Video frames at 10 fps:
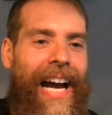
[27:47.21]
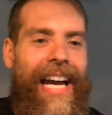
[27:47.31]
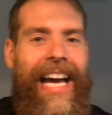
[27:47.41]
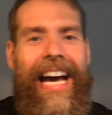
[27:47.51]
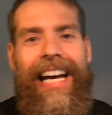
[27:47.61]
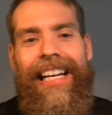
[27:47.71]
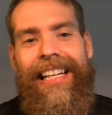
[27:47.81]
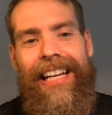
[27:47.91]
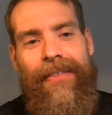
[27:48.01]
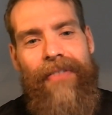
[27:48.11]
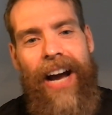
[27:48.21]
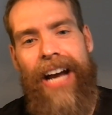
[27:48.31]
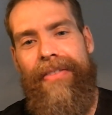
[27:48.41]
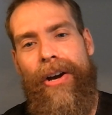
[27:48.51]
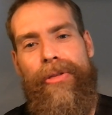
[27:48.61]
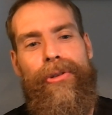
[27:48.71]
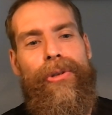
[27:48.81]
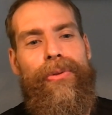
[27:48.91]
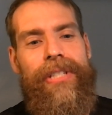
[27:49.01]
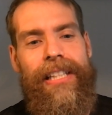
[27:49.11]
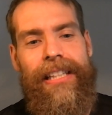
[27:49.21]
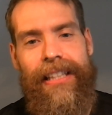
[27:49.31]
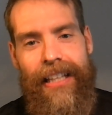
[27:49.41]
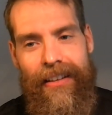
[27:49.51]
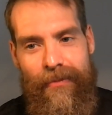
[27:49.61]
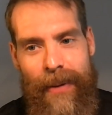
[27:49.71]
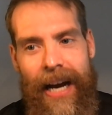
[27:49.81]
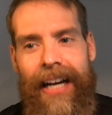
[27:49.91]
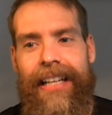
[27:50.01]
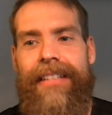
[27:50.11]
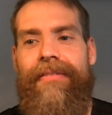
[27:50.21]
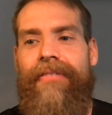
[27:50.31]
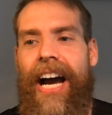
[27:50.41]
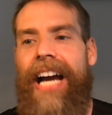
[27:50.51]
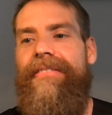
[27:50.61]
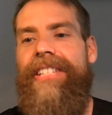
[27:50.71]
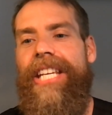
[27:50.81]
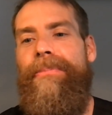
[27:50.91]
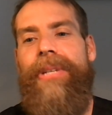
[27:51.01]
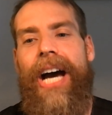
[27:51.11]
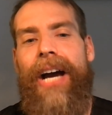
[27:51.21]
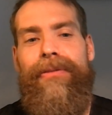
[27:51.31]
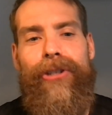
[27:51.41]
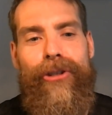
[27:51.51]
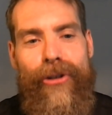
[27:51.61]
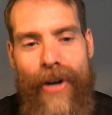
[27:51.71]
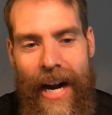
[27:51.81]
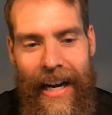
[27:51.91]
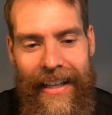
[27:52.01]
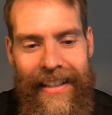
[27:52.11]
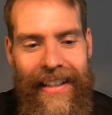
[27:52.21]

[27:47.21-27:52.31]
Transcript: I had 5 health truths to live by and 5 deep dives to try.